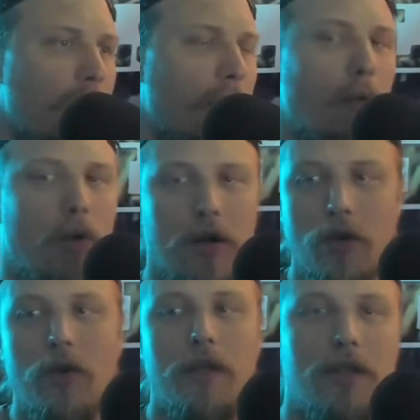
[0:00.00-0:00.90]
They weren't
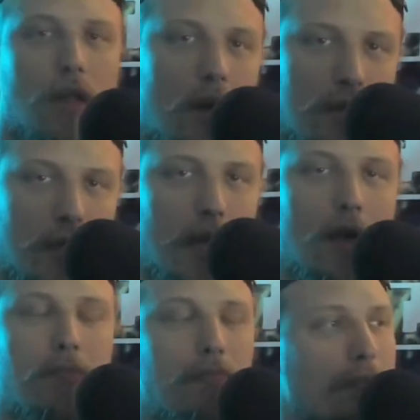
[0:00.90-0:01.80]
doing these
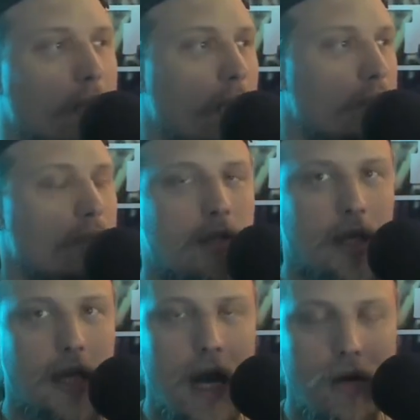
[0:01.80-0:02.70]
large-scale productions
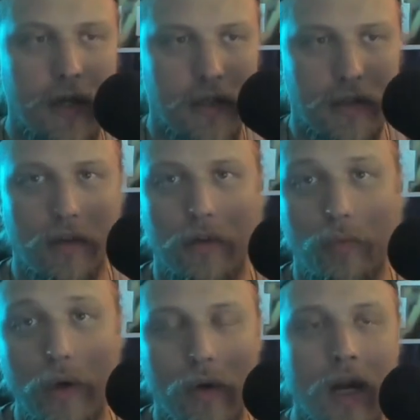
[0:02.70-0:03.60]
like how necessarily
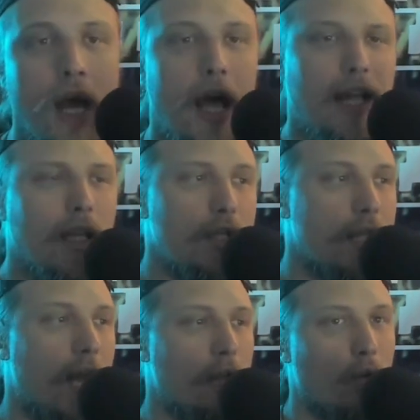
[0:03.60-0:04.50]
we were, at least
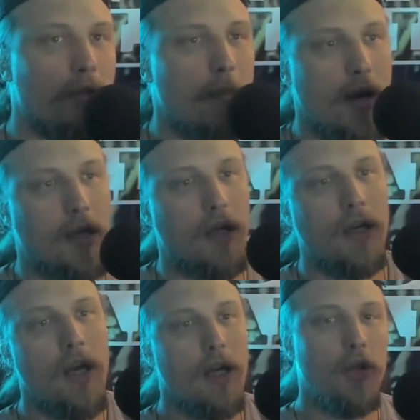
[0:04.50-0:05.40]
not in North
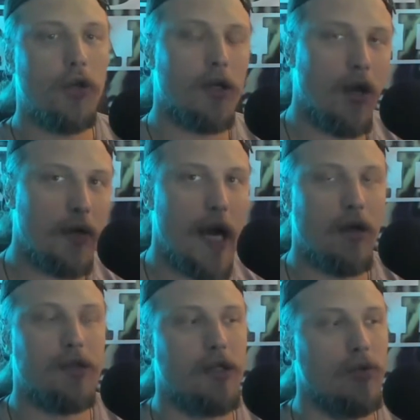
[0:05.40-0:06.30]
America. You could go
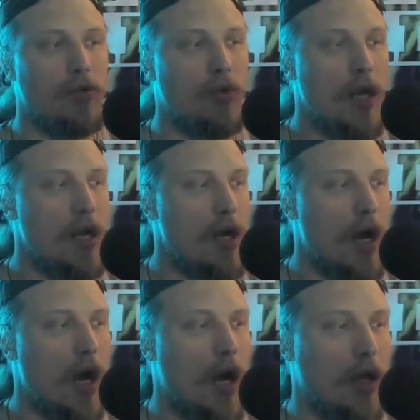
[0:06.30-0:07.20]
down to,
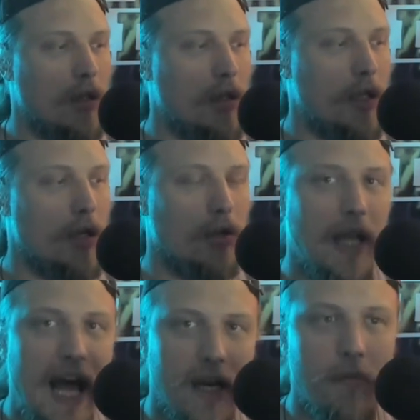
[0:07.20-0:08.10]

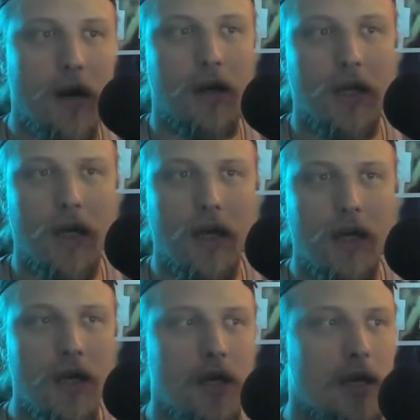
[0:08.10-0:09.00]
Latin
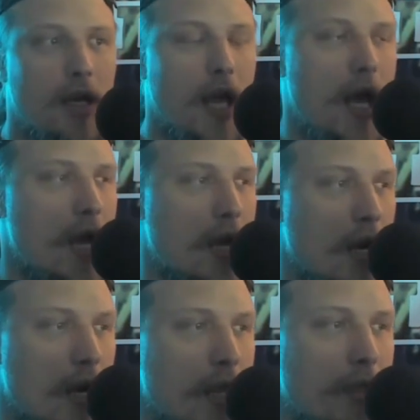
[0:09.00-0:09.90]
America,
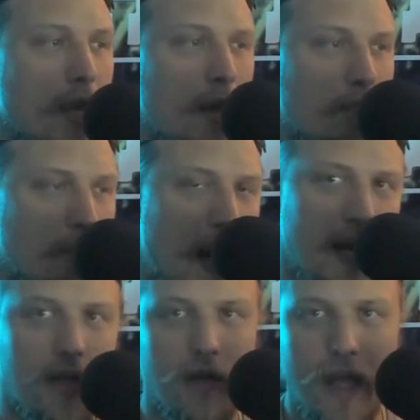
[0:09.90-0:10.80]
in the
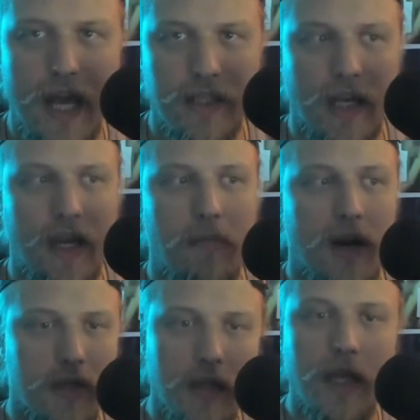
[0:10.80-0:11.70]
Mayan or the Aztec
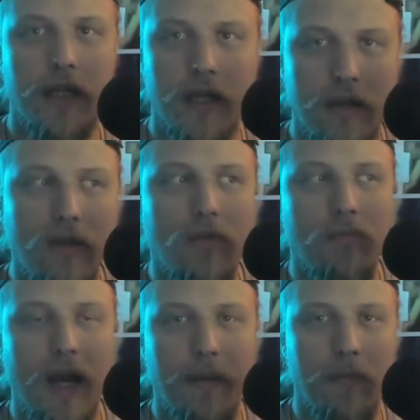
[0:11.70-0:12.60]
empires, and they did do
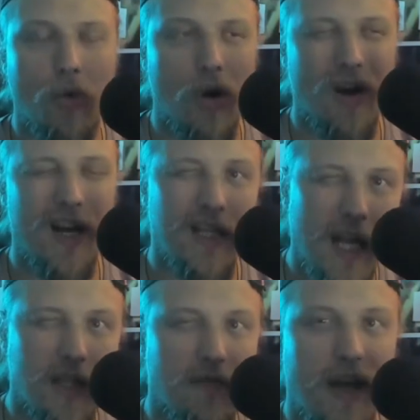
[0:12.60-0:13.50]
maybe more
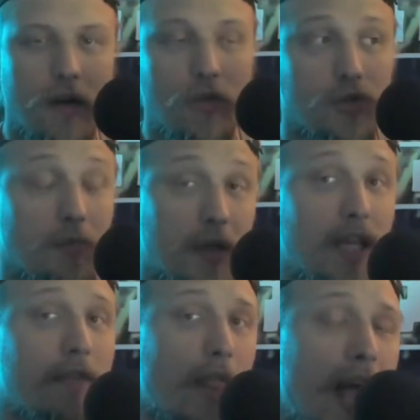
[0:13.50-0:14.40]
intensive agriculture, but
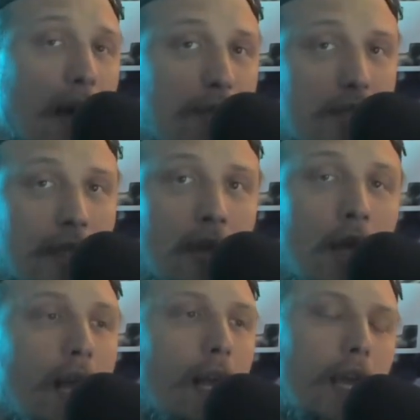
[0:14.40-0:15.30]
even that was still
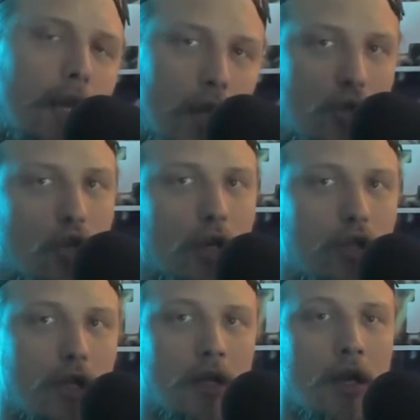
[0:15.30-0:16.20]
in
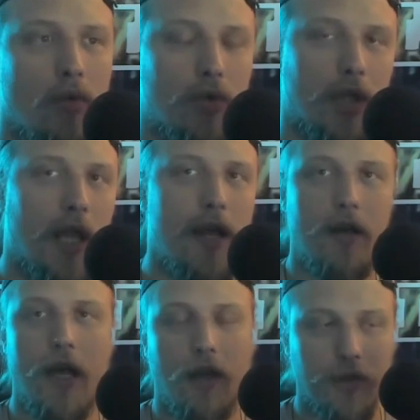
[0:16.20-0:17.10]
conjunction with the land
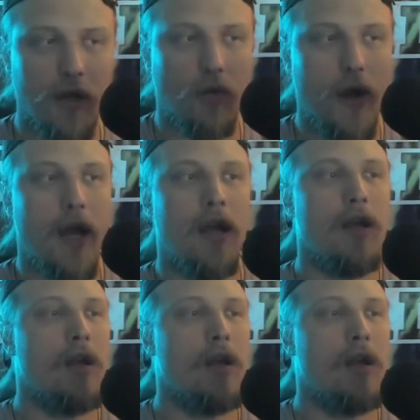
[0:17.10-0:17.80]
in a healthier way.